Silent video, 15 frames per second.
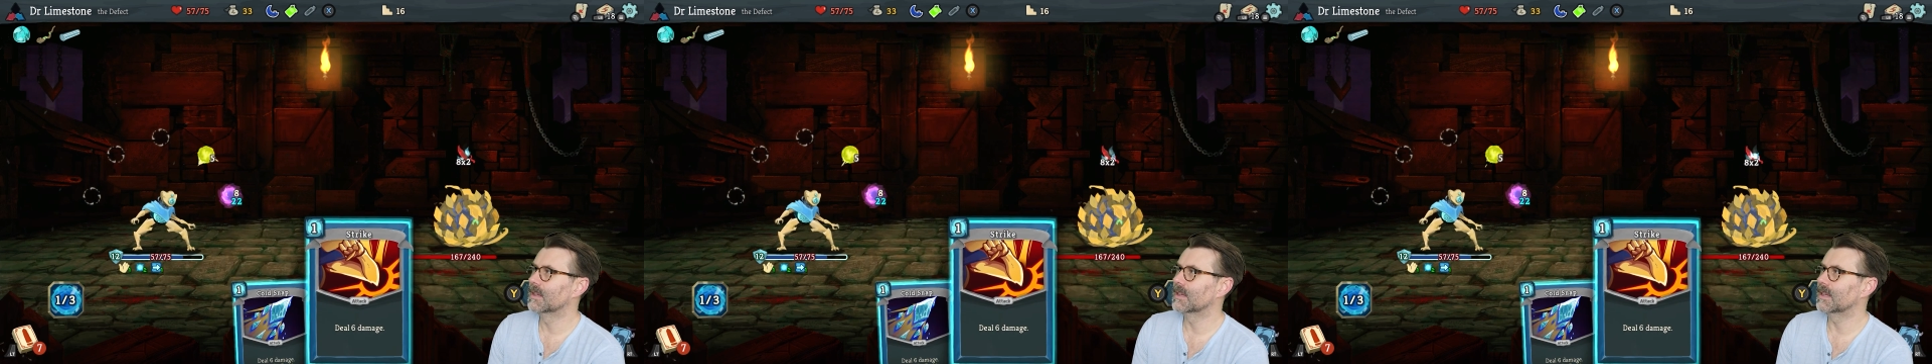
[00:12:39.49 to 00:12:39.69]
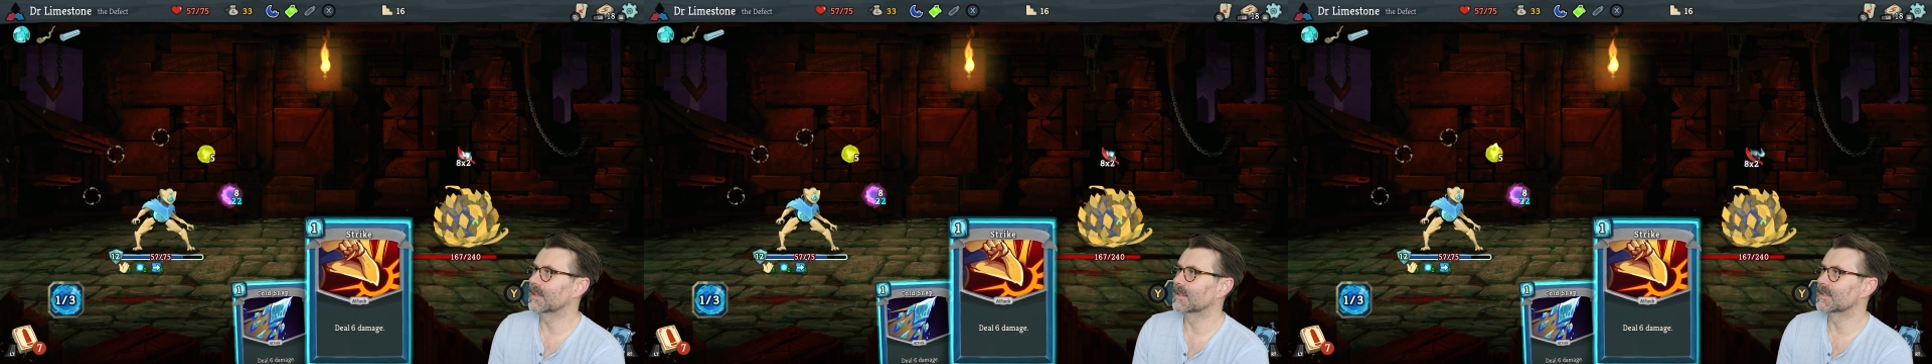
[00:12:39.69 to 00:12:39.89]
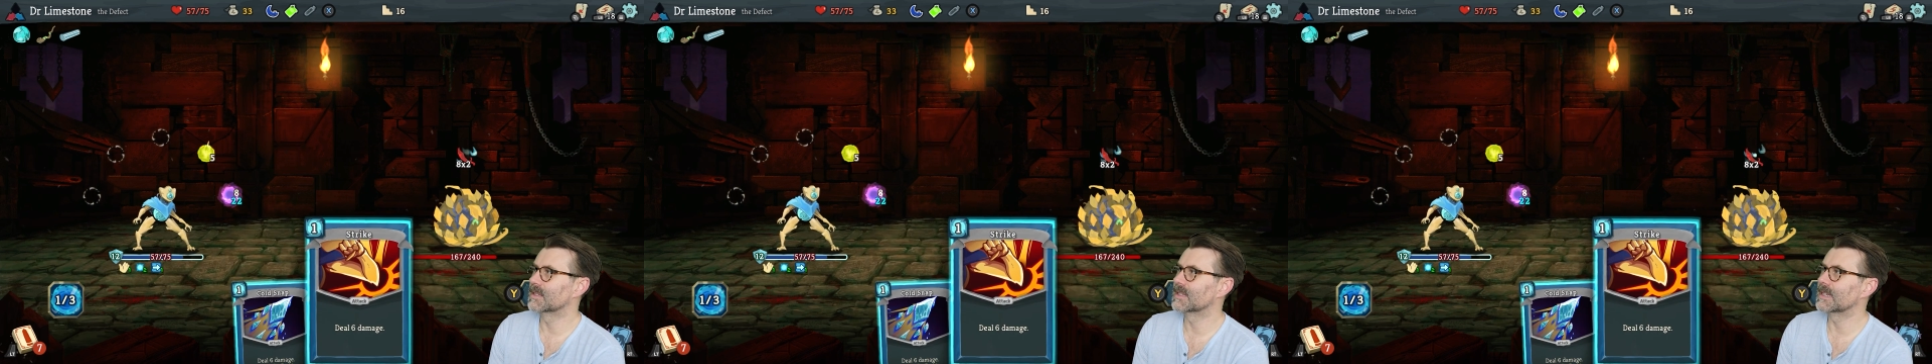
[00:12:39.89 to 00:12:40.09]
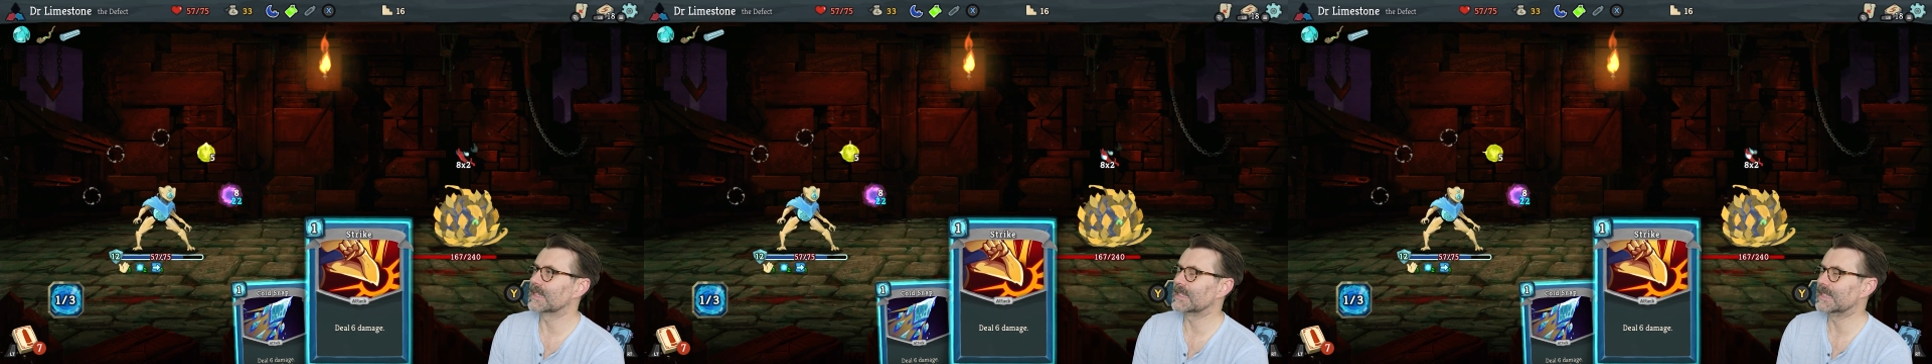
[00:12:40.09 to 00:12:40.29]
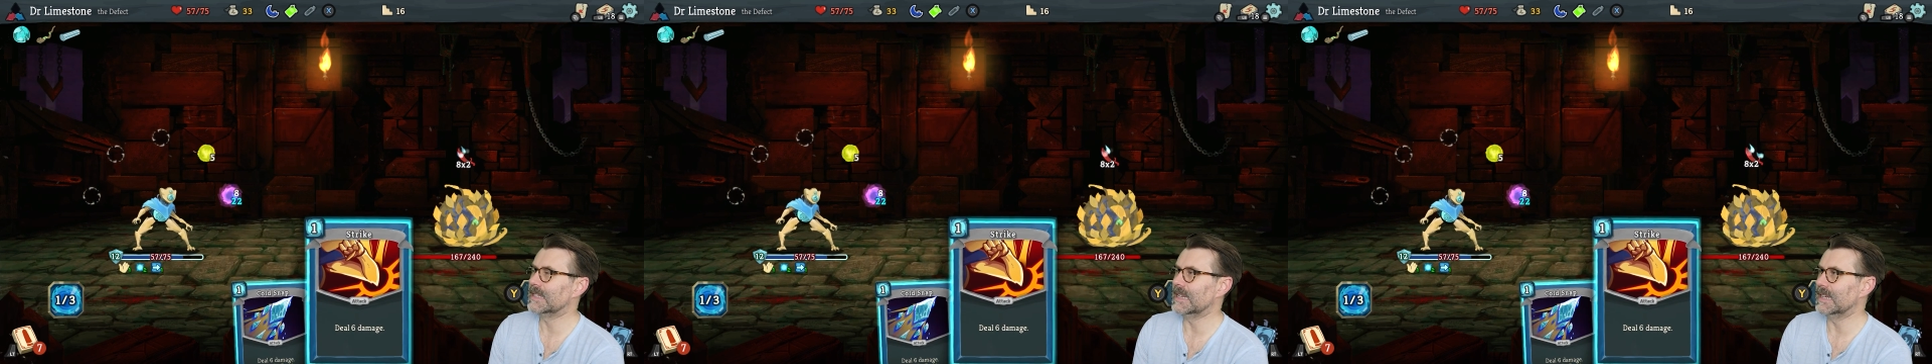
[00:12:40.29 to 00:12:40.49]
his
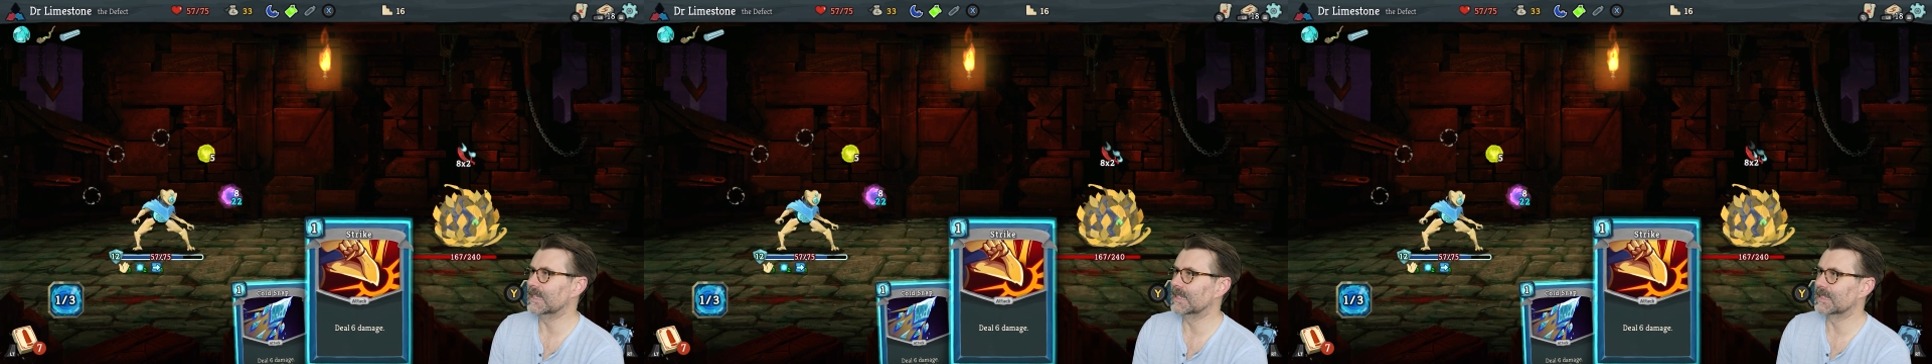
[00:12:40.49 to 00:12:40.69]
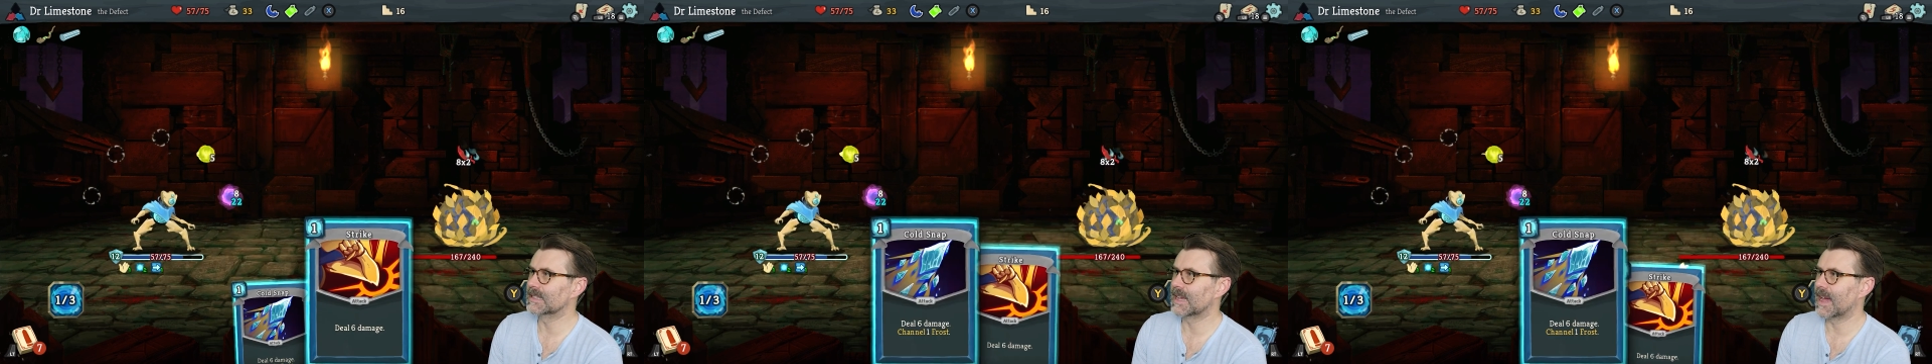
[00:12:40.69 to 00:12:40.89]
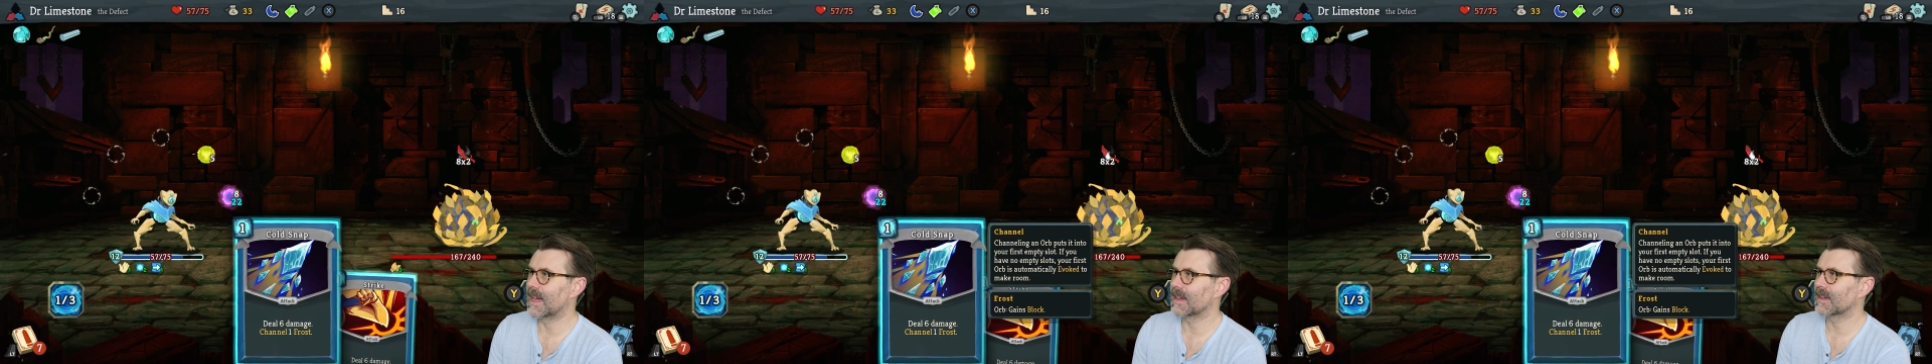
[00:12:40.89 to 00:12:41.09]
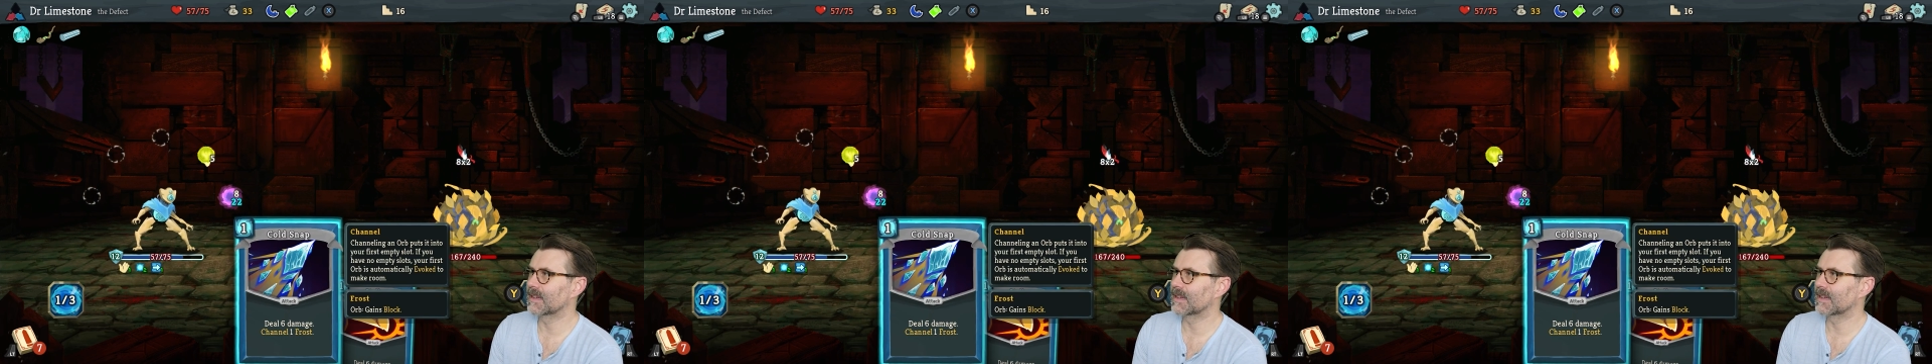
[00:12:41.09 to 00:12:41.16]
16 attack,